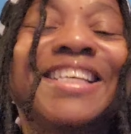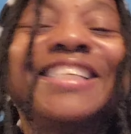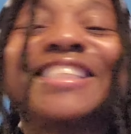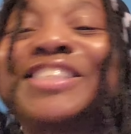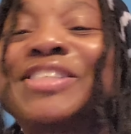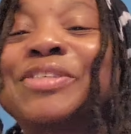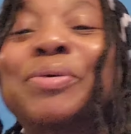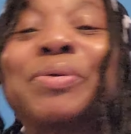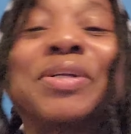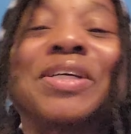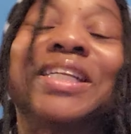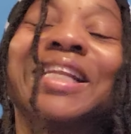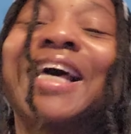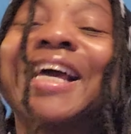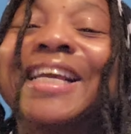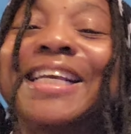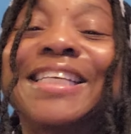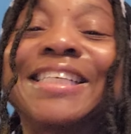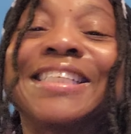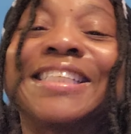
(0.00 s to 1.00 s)
it's sort of
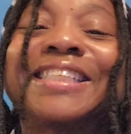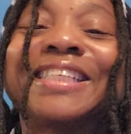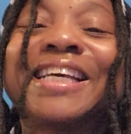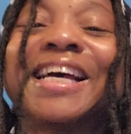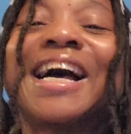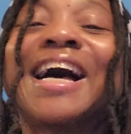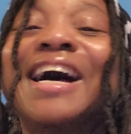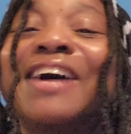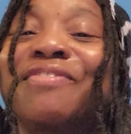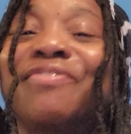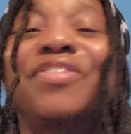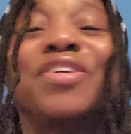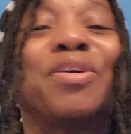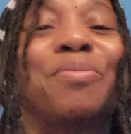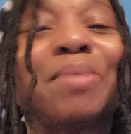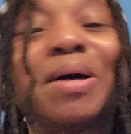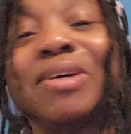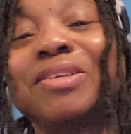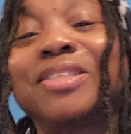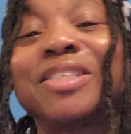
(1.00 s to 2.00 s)
like how I feel
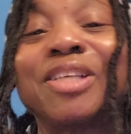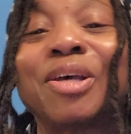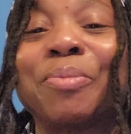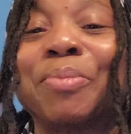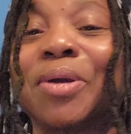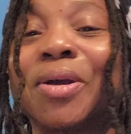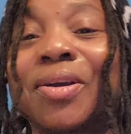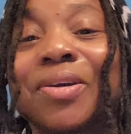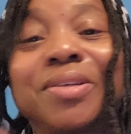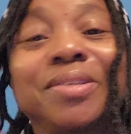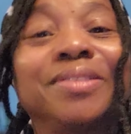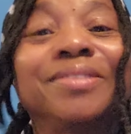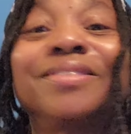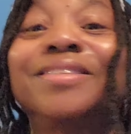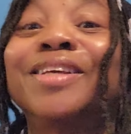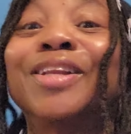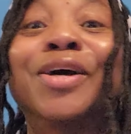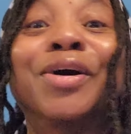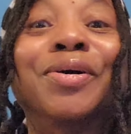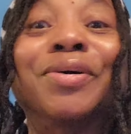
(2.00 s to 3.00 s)
about summer.
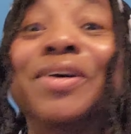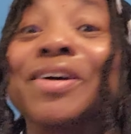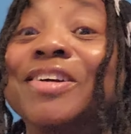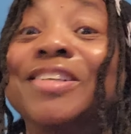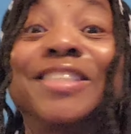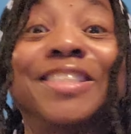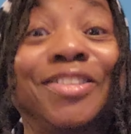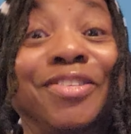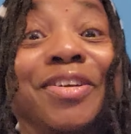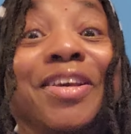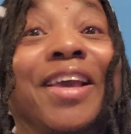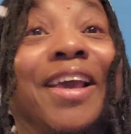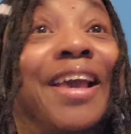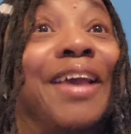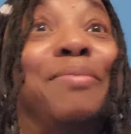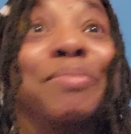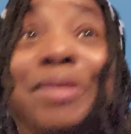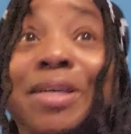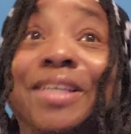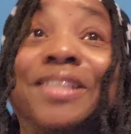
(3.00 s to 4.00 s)
You know, it's
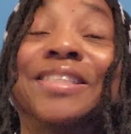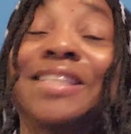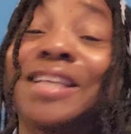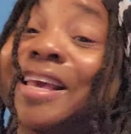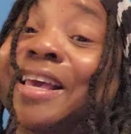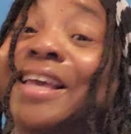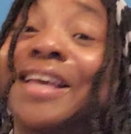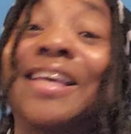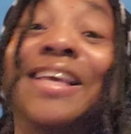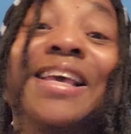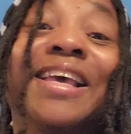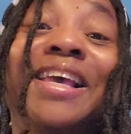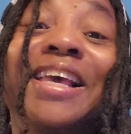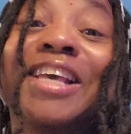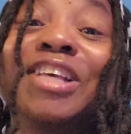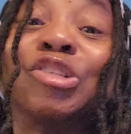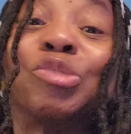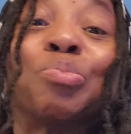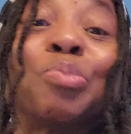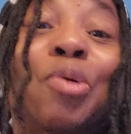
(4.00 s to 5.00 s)
okay because, hey,
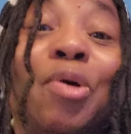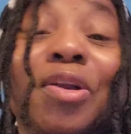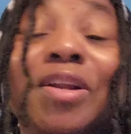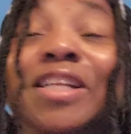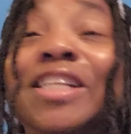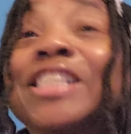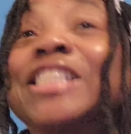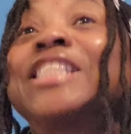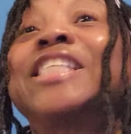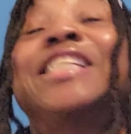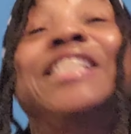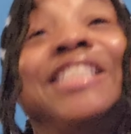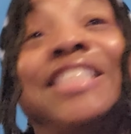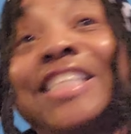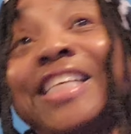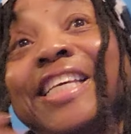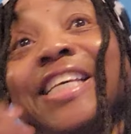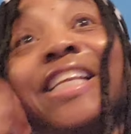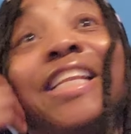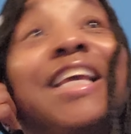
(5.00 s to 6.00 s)
it's part of the
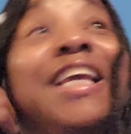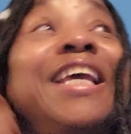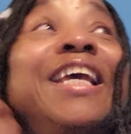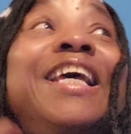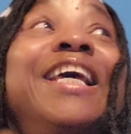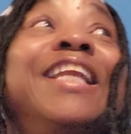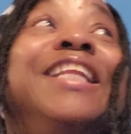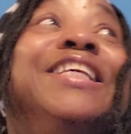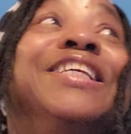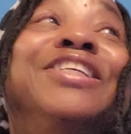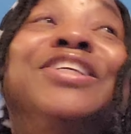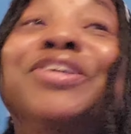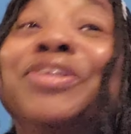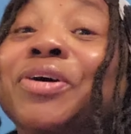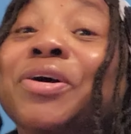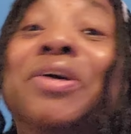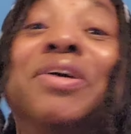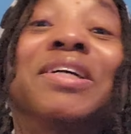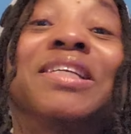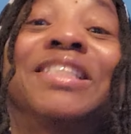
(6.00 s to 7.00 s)
season and, you
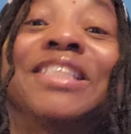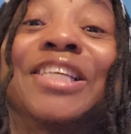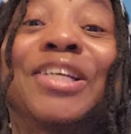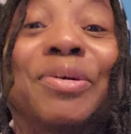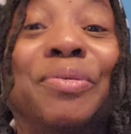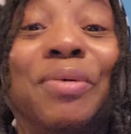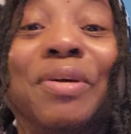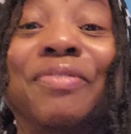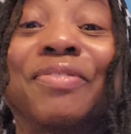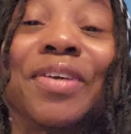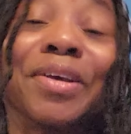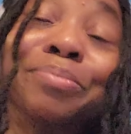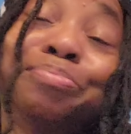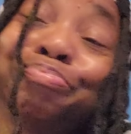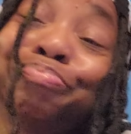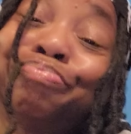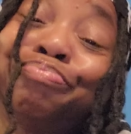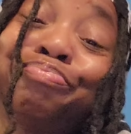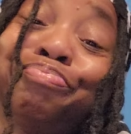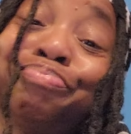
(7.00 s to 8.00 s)
know, deal with it.
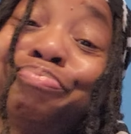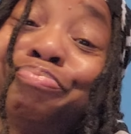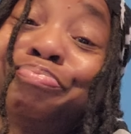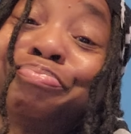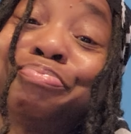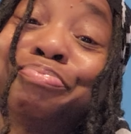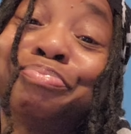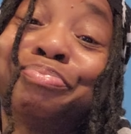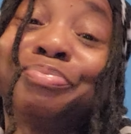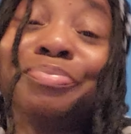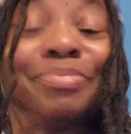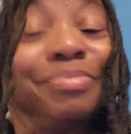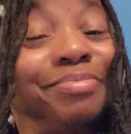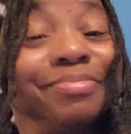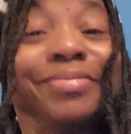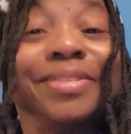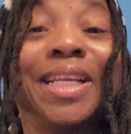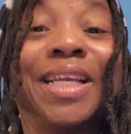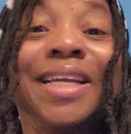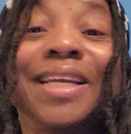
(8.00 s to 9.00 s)

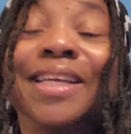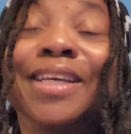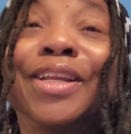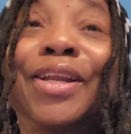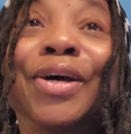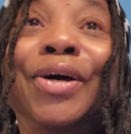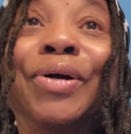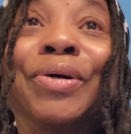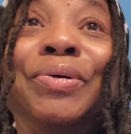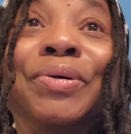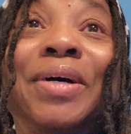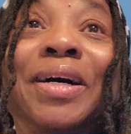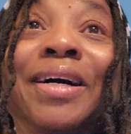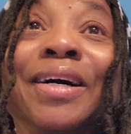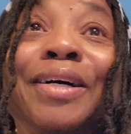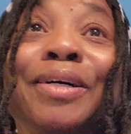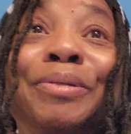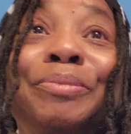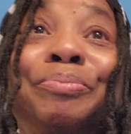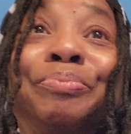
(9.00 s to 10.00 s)
You know,
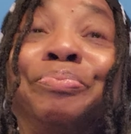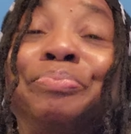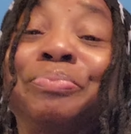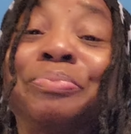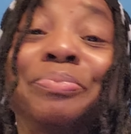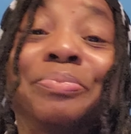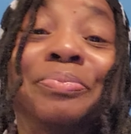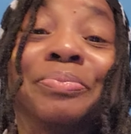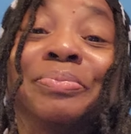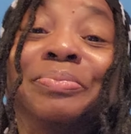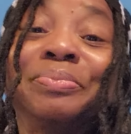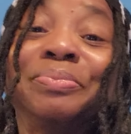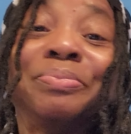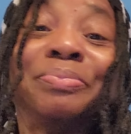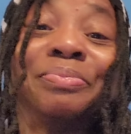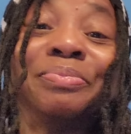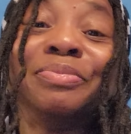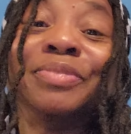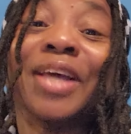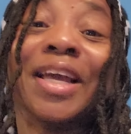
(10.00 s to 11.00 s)
um,
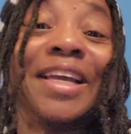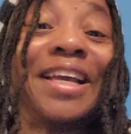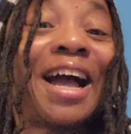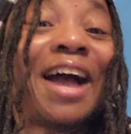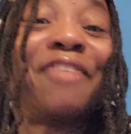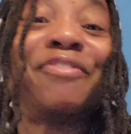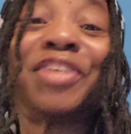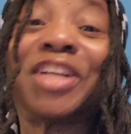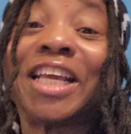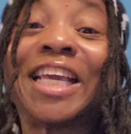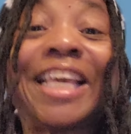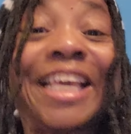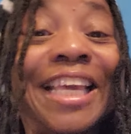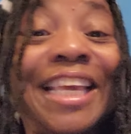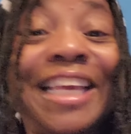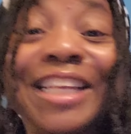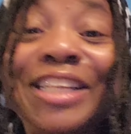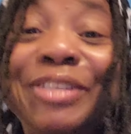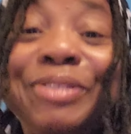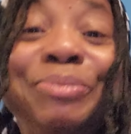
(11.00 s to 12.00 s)
thank God for the
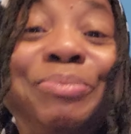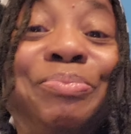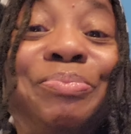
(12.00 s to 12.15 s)
heat